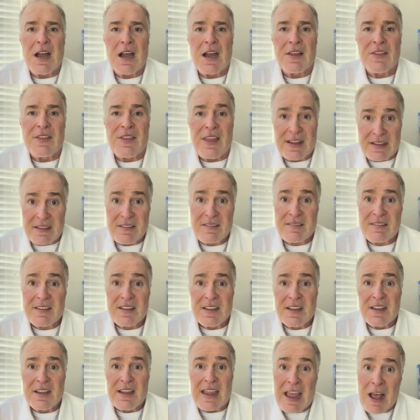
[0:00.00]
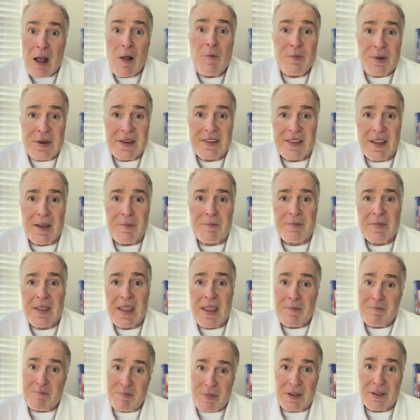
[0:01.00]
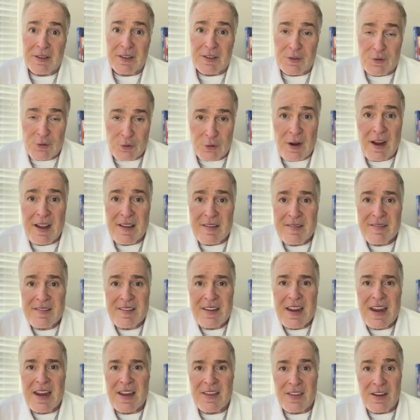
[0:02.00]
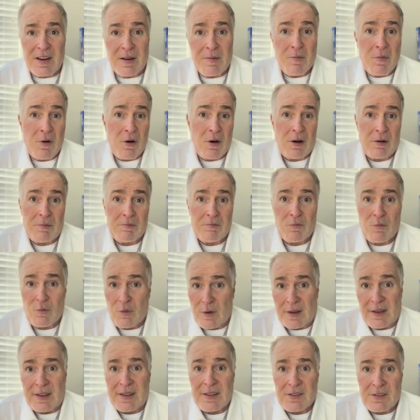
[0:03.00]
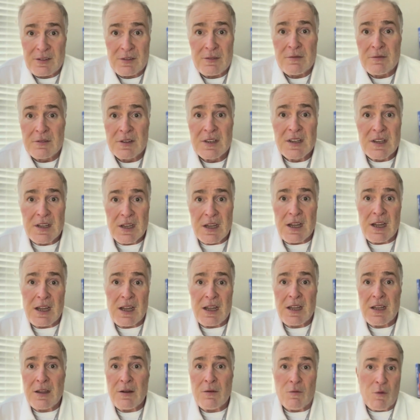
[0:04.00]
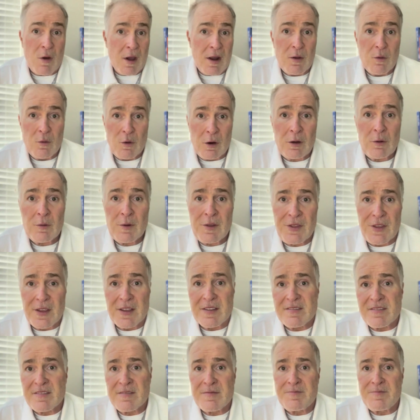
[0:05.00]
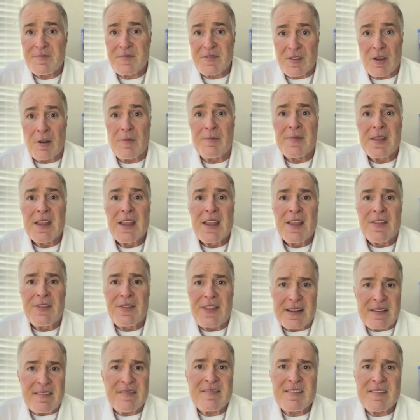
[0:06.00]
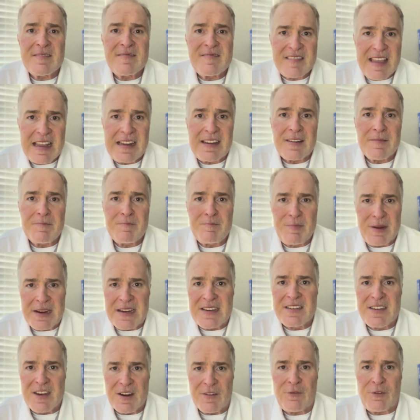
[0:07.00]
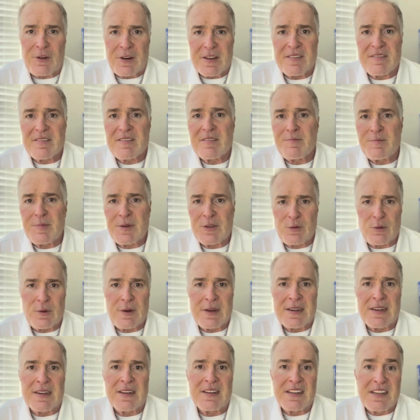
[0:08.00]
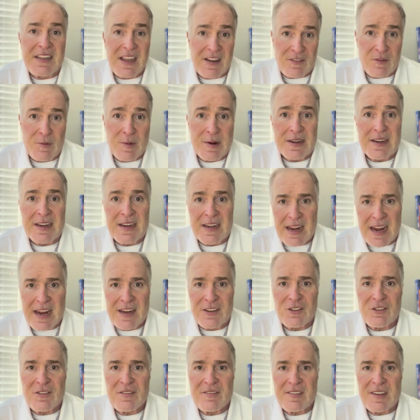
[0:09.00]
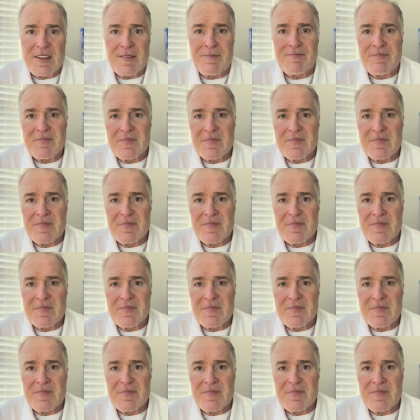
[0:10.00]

that's helping them and building trust, and they're more willing to want to work with us. So that's the second big difference between government and agencies,